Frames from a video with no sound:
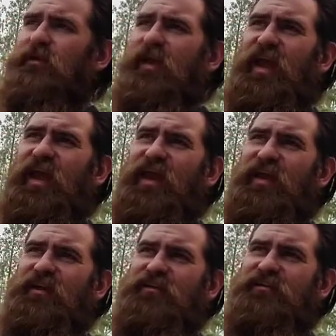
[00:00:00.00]

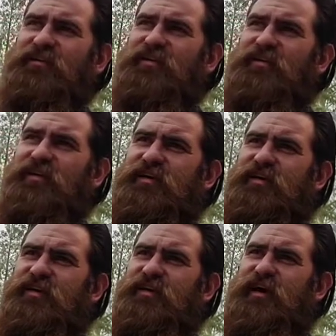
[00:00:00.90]
and
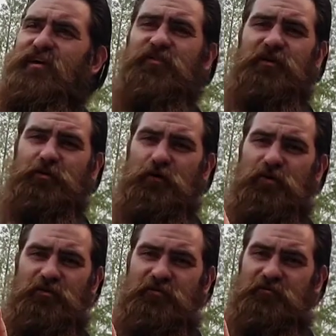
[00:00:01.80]
I figured, well,
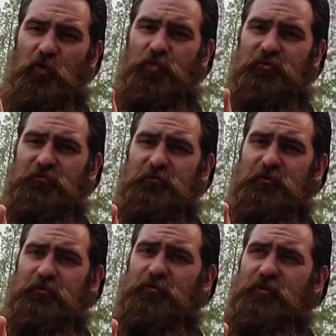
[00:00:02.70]
if the soap is
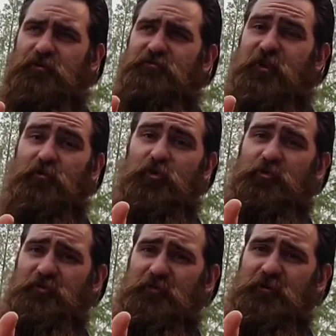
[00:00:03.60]
good, then the shampoo
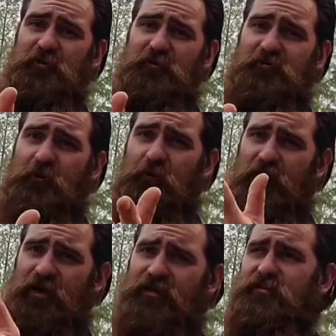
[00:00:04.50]
must be good. So
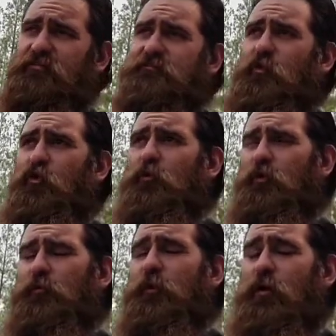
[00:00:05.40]
I got the
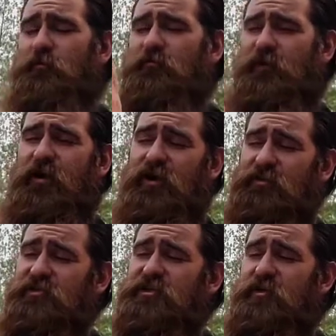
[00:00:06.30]
I
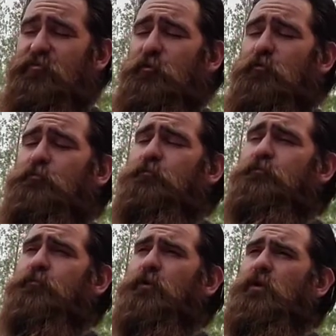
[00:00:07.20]
got the shampoo,
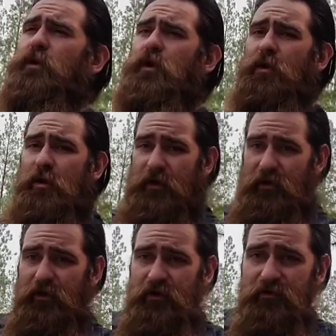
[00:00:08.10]

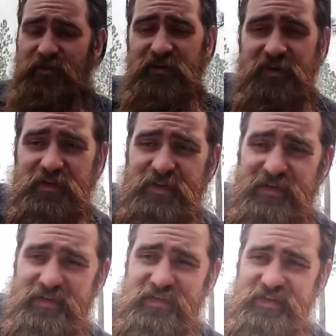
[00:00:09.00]
and
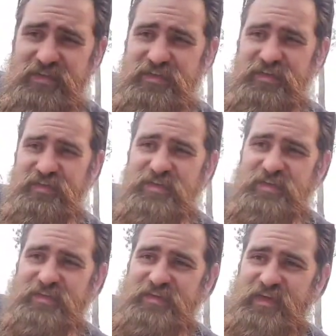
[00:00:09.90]

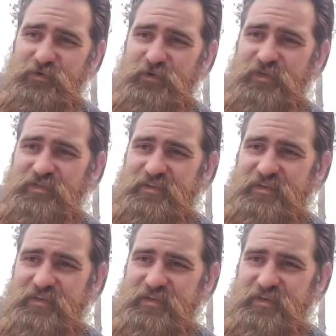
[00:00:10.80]
you can't really see
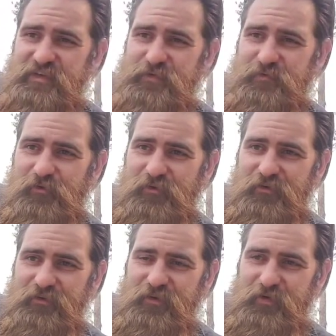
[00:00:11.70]
it,
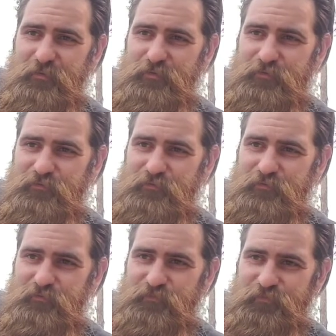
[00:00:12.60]
but I'm
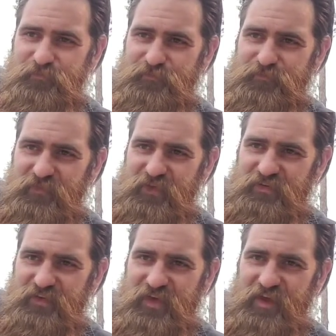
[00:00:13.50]
kind
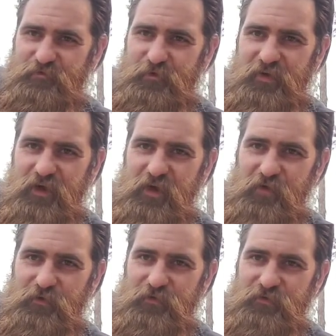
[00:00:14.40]
of like halfway out